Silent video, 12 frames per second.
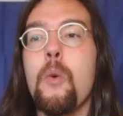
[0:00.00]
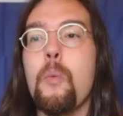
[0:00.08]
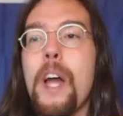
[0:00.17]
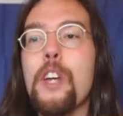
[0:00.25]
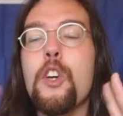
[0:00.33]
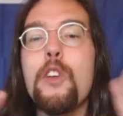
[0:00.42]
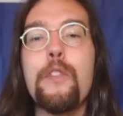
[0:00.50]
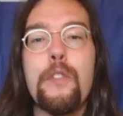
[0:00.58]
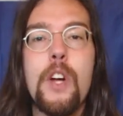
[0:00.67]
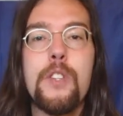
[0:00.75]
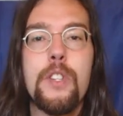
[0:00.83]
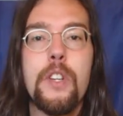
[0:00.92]
When
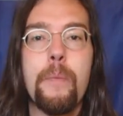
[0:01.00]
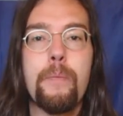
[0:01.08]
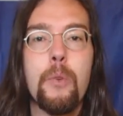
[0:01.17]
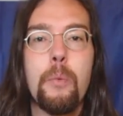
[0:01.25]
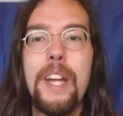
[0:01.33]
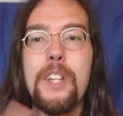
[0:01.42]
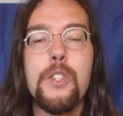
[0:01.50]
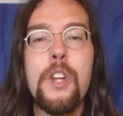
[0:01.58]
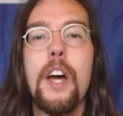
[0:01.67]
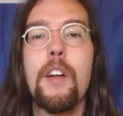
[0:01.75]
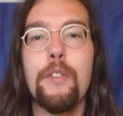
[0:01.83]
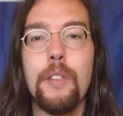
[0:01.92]
confronted, when it's
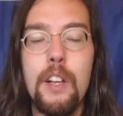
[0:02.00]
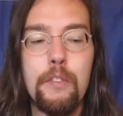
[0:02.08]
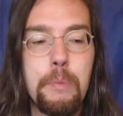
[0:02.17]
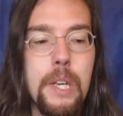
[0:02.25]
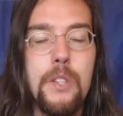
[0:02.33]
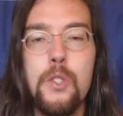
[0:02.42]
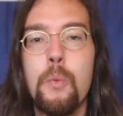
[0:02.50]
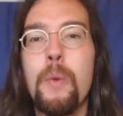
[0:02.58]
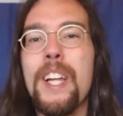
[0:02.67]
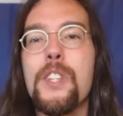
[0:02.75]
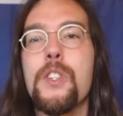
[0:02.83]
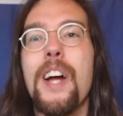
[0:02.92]
not a fluff piece,
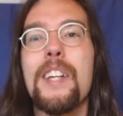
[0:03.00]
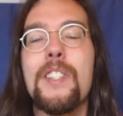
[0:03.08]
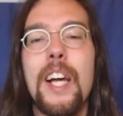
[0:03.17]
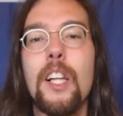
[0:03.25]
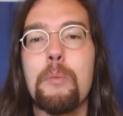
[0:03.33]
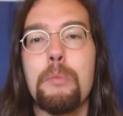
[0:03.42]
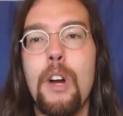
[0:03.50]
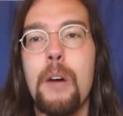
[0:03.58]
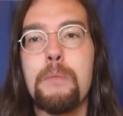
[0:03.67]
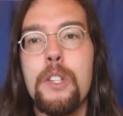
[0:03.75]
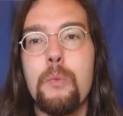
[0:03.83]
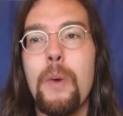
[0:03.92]
when it's not
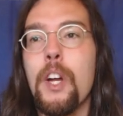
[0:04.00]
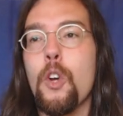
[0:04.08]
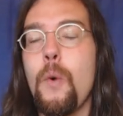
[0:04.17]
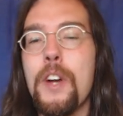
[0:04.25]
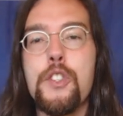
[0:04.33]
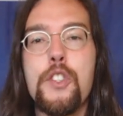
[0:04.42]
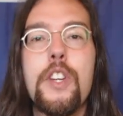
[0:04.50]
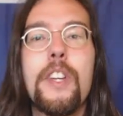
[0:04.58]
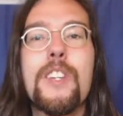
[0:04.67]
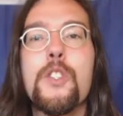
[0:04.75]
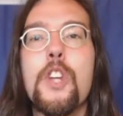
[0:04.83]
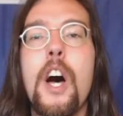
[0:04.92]
teleprompted, when a
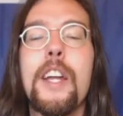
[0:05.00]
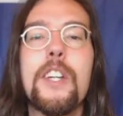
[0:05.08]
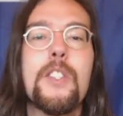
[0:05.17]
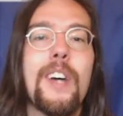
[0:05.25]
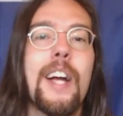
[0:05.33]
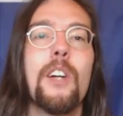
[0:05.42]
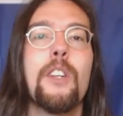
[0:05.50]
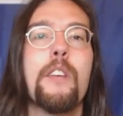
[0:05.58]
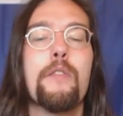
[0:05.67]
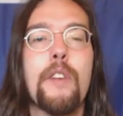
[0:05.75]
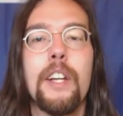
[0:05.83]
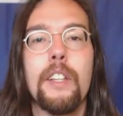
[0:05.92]
question is not
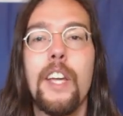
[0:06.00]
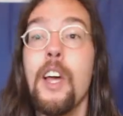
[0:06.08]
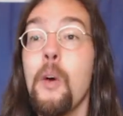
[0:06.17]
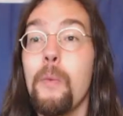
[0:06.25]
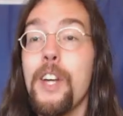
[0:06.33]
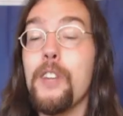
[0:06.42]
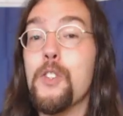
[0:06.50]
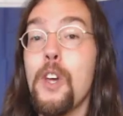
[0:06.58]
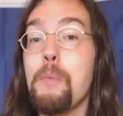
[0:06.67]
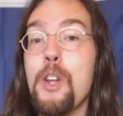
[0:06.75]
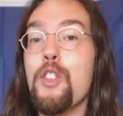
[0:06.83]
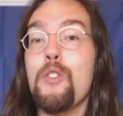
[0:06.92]
entirely friendly, when
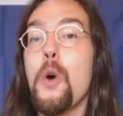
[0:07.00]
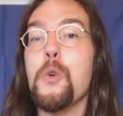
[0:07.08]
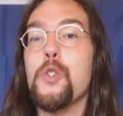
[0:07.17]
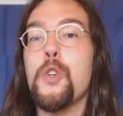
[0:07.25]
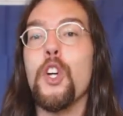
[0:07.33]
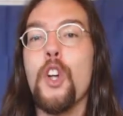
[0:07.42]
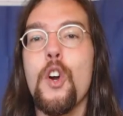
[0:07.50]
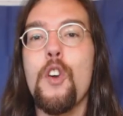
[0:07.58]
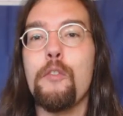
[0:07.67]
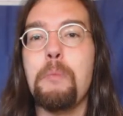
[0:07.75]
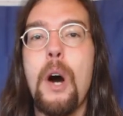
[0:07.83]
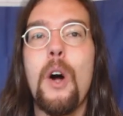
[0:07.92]
someone throws her a
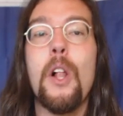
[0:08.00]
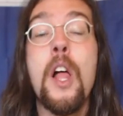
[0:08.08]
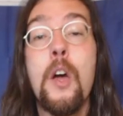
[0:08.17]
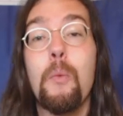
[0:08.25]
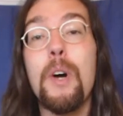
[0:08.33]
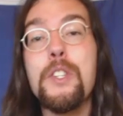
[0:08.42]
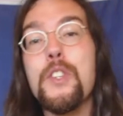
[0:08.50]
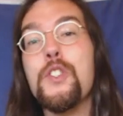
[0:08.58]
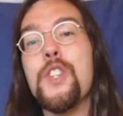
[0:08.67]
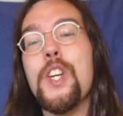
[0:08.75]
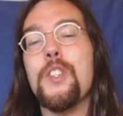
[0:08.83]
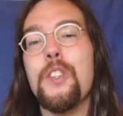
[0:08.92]
curveball, what
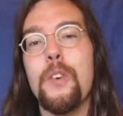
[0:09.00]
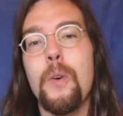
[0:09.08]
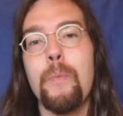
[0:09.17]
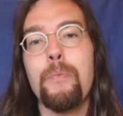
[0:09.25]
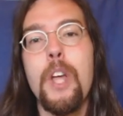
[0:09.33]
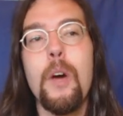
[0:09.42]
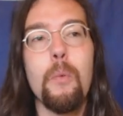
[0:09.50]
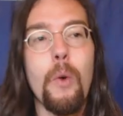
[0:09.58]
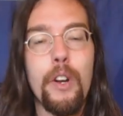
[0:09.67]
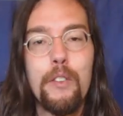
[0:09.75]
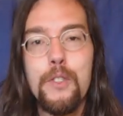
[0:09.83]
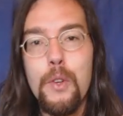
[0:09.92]
does she do?
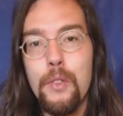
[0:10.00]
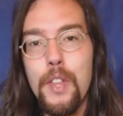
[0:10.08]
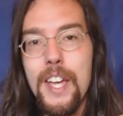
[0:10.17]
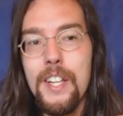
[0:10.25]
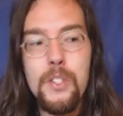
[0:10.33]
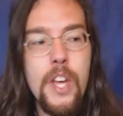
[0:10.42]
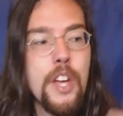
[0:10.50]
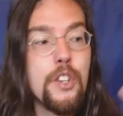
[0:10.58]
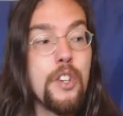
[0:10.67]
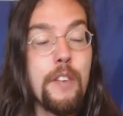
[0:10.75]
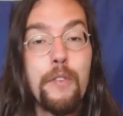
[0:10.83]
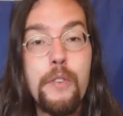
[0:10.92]
One of two things.
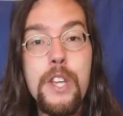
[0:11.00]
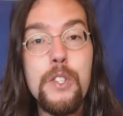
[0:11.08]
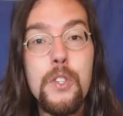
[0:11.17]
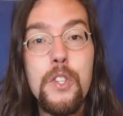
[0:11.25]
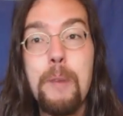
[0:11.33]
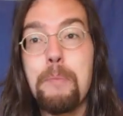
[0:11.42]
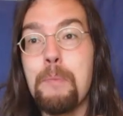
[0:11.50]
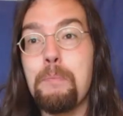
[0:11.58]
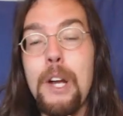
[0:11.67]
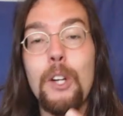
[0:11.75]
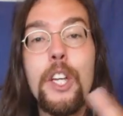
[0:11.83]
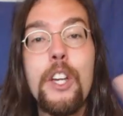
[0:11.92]
She freezes up
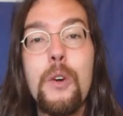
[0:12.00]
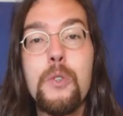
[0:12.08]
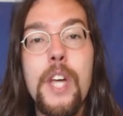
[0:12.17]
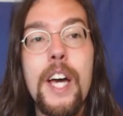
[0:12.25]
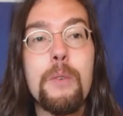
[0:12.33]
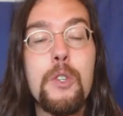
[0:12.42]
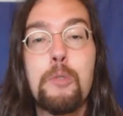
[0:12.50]
and barely knows how to